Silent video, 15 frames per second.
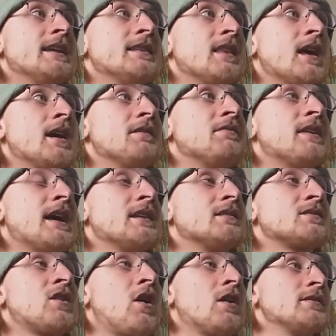in life that
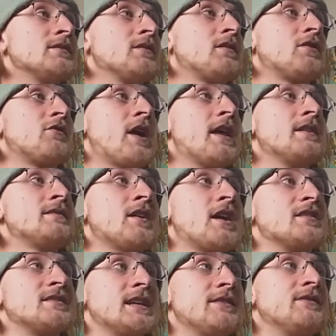is causes a threat to
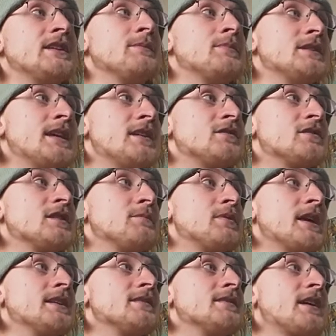our safety and potentially
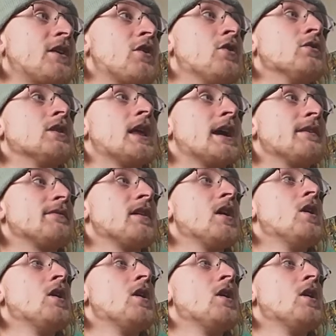places our own life